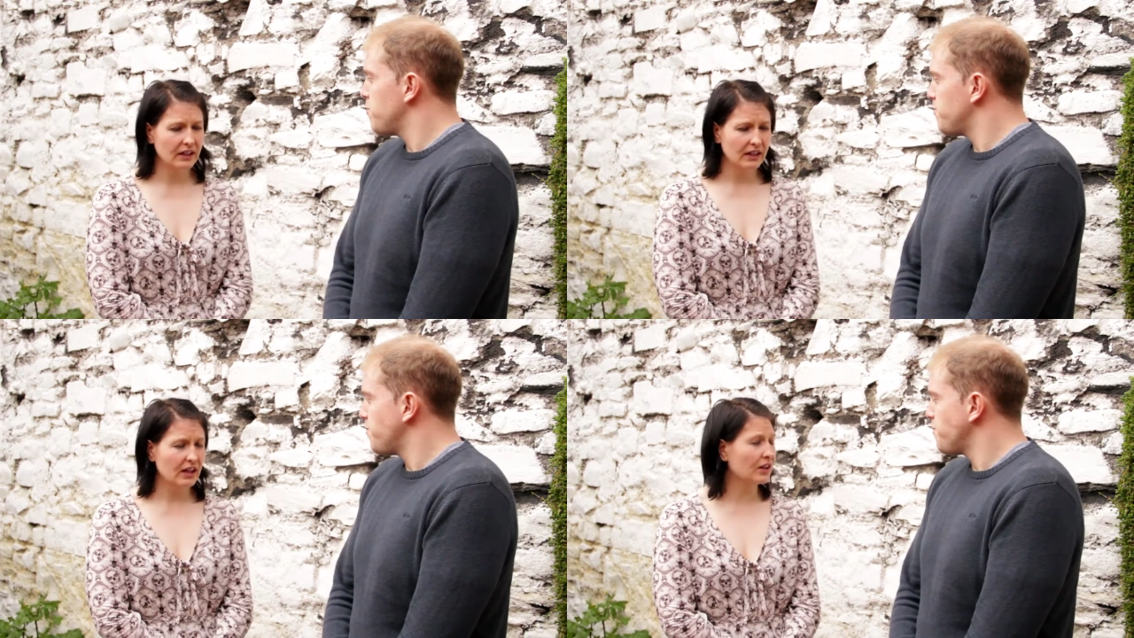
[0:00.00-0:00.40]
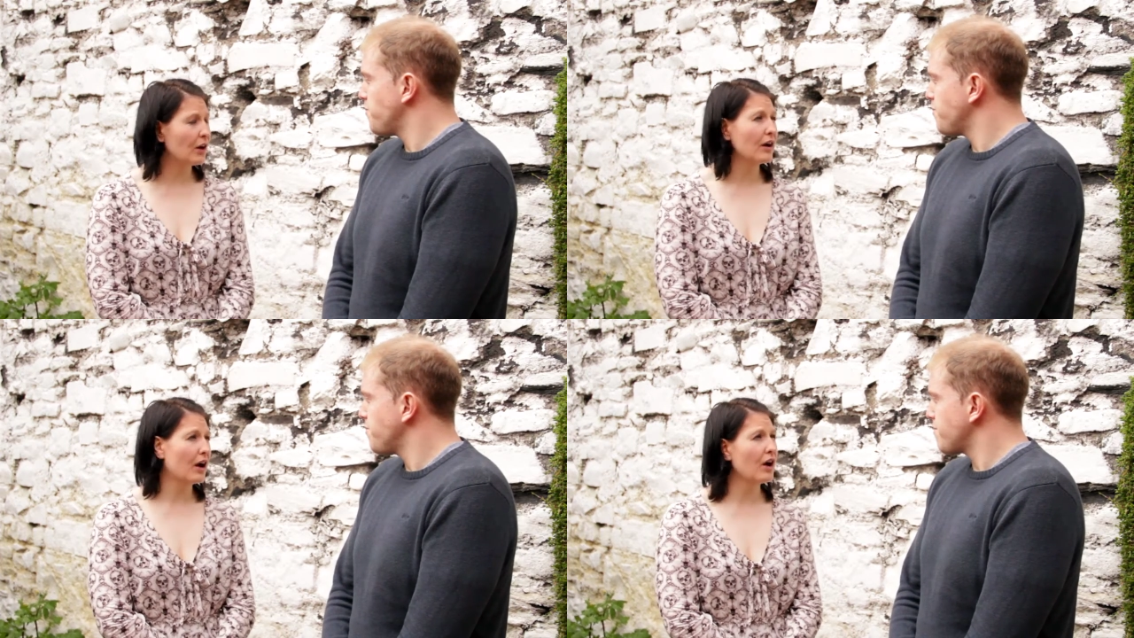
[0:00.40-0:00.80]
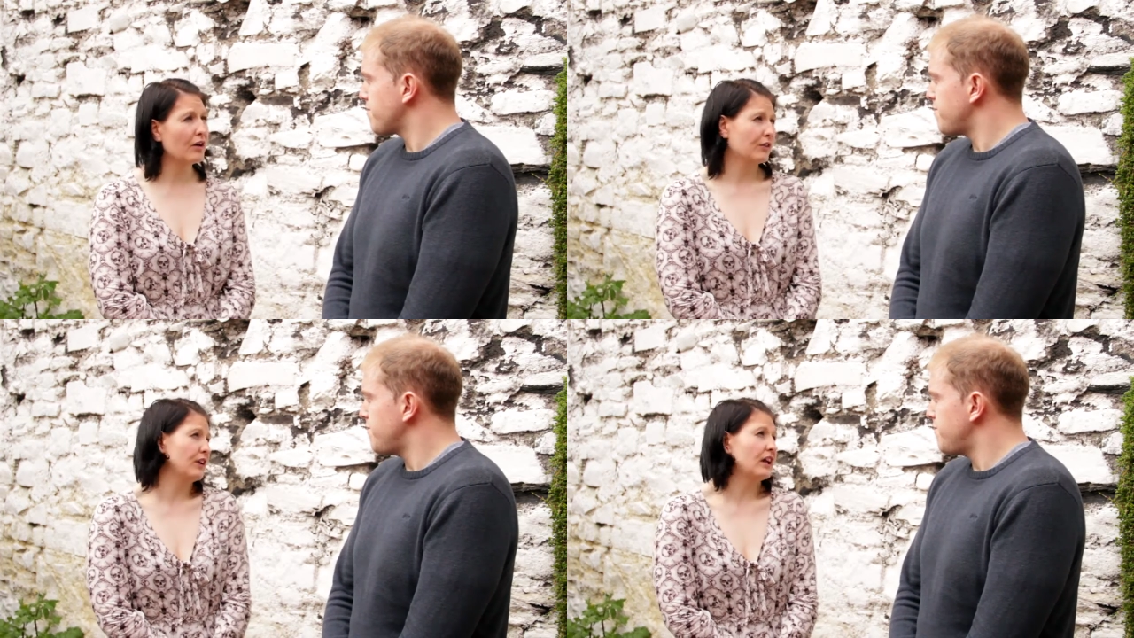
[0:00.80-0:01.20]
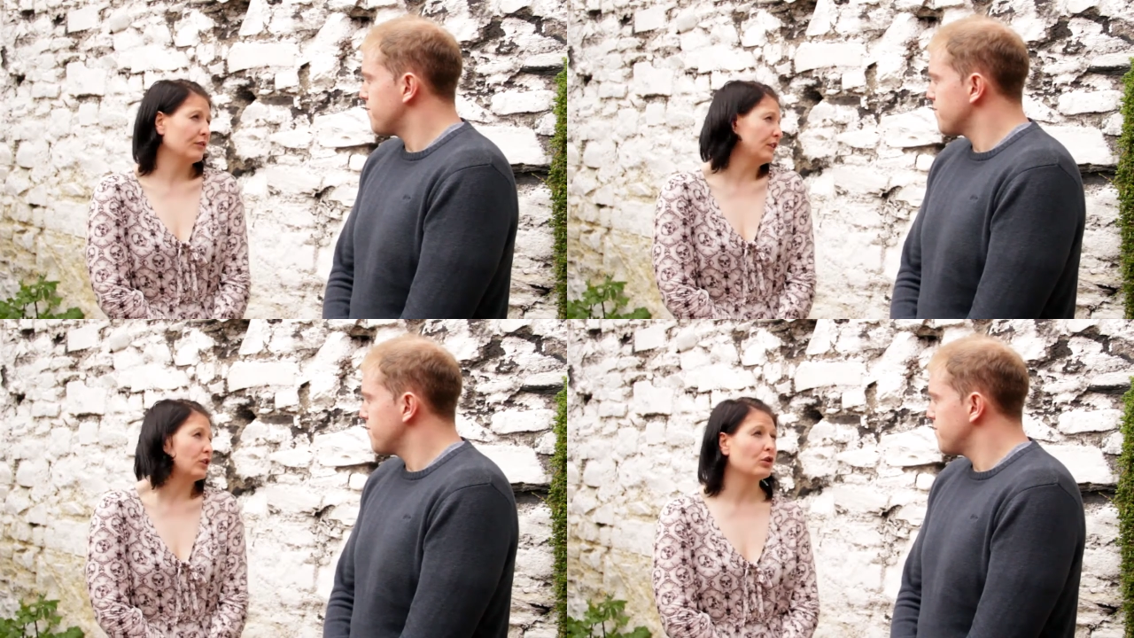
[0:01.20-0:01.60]
Speaker 1: But no, I, I feel I
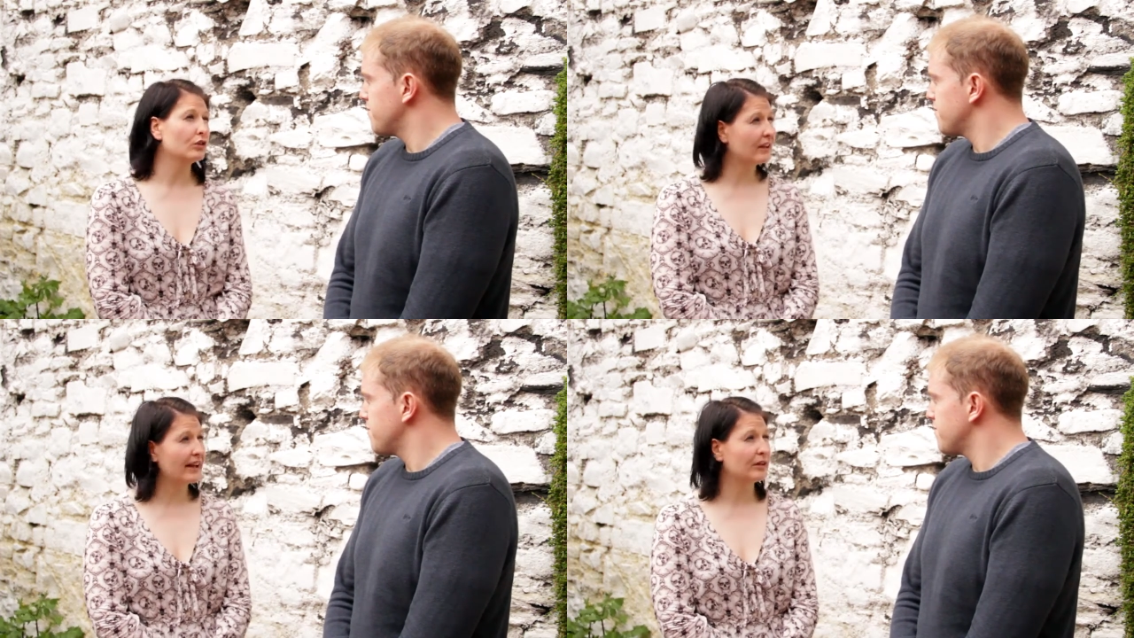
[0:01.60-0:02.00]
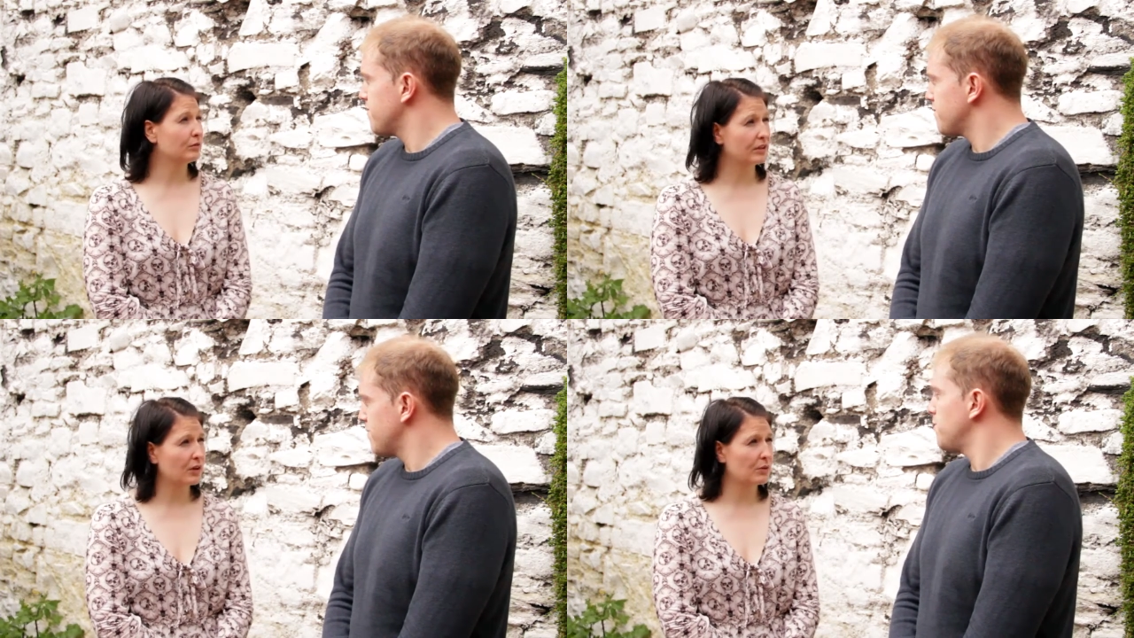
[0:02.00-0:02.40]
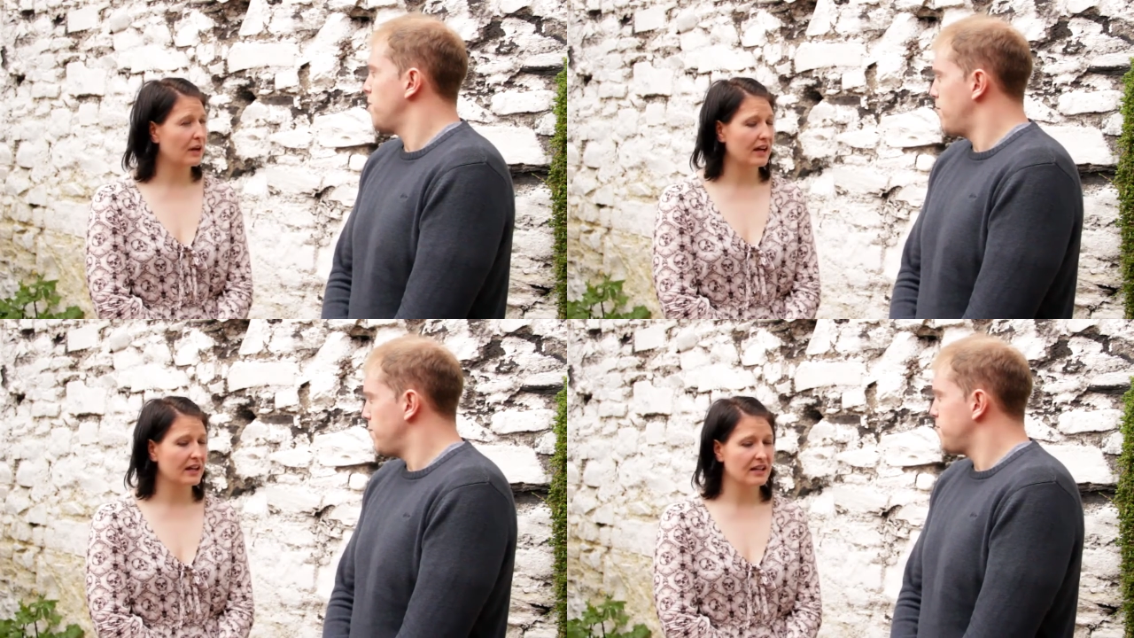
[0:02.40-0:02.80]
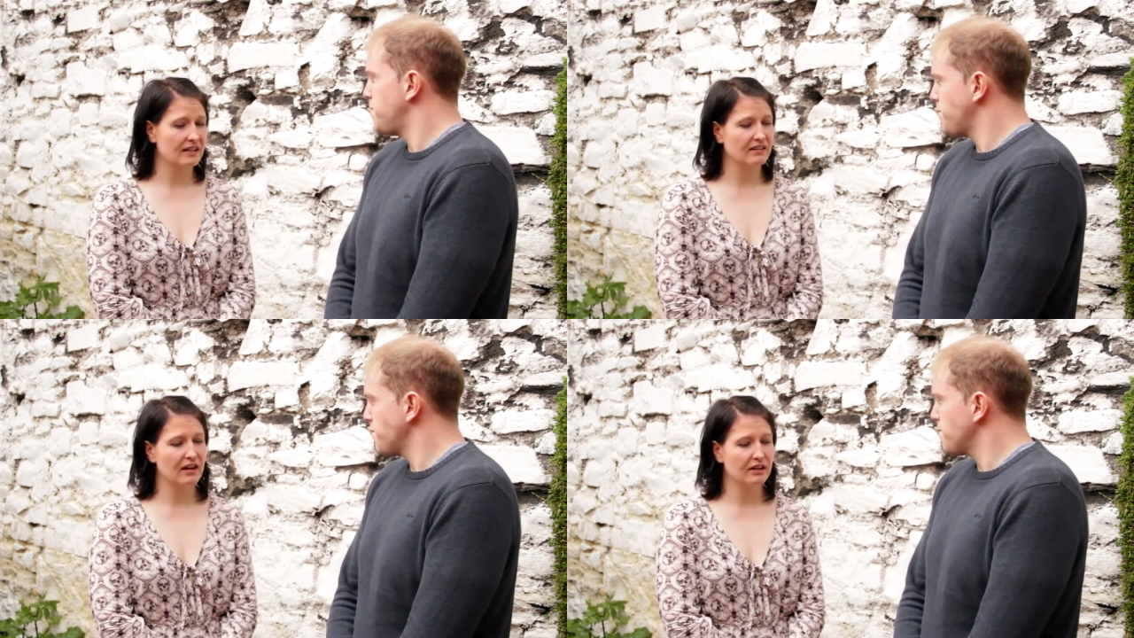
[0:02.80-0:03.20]
feel good now. You know, uh,
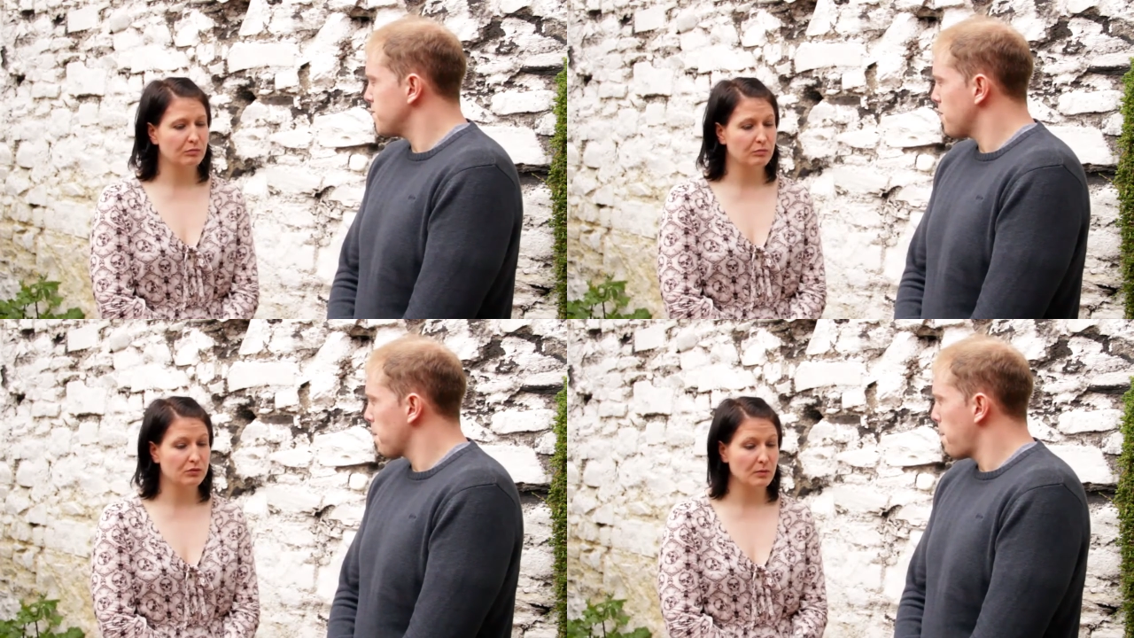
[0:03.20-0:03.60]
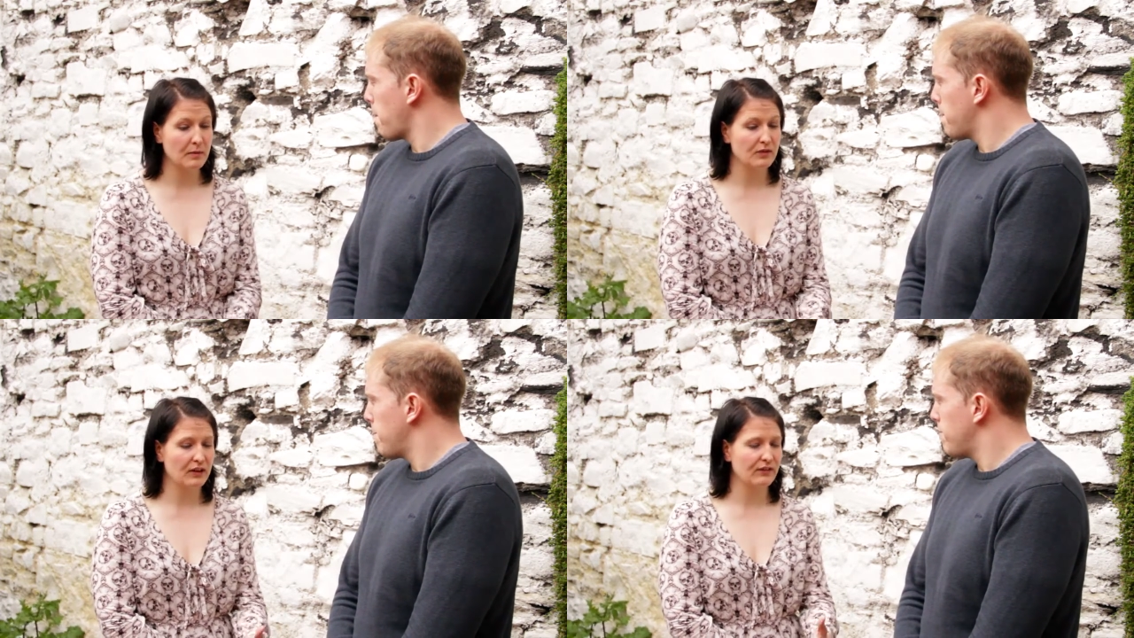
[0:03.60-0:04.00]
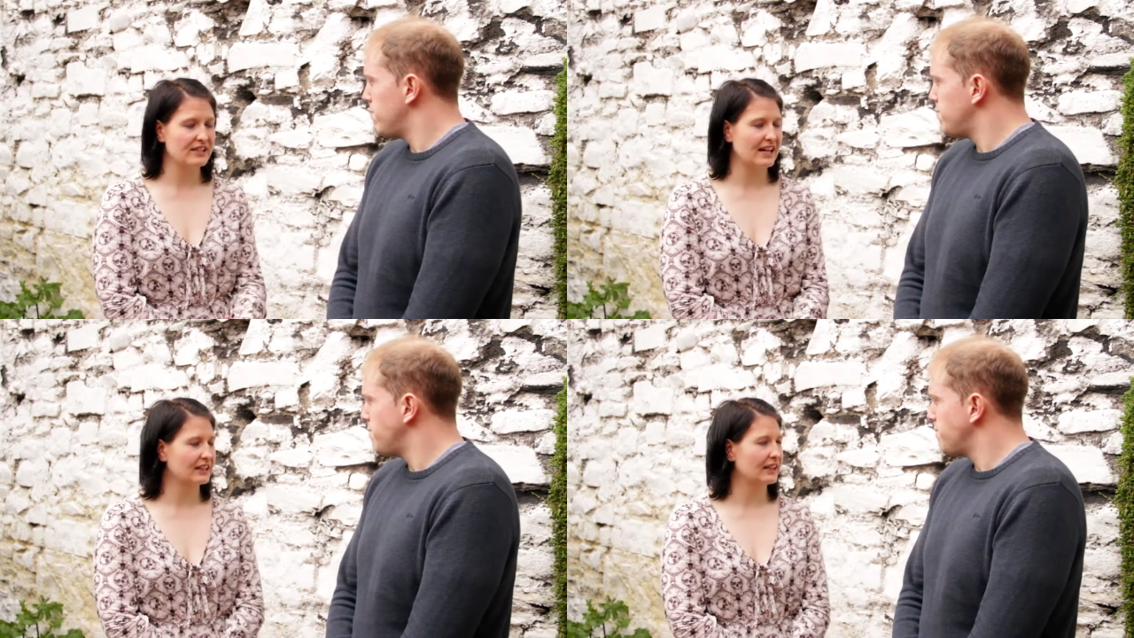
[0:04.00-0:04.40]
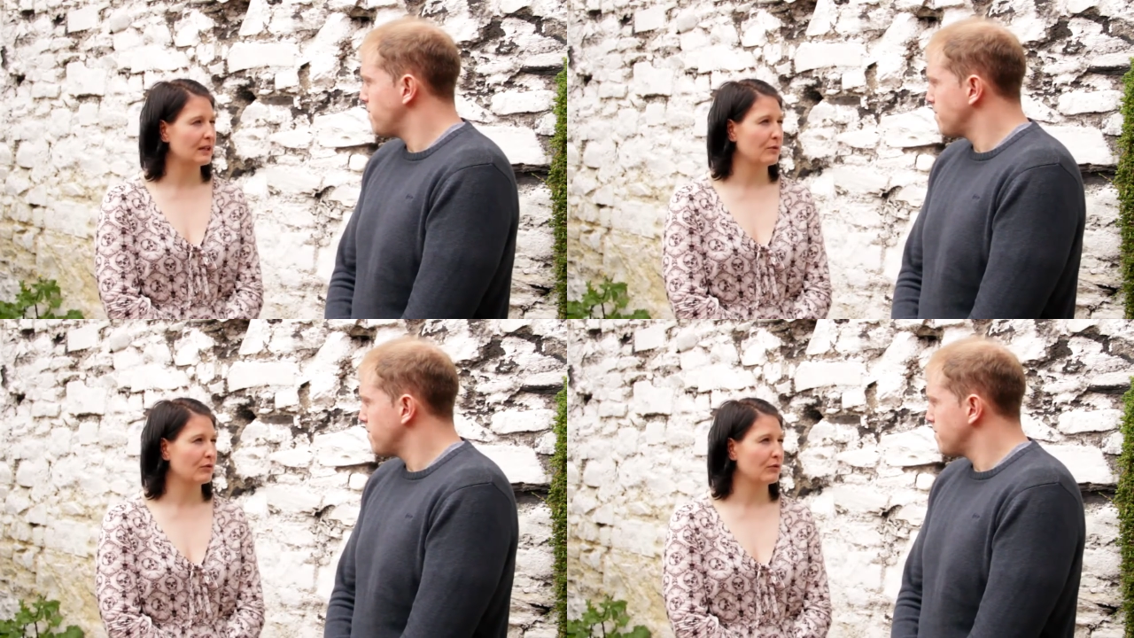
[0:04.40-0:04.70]
I sometimes feel if I start a little bit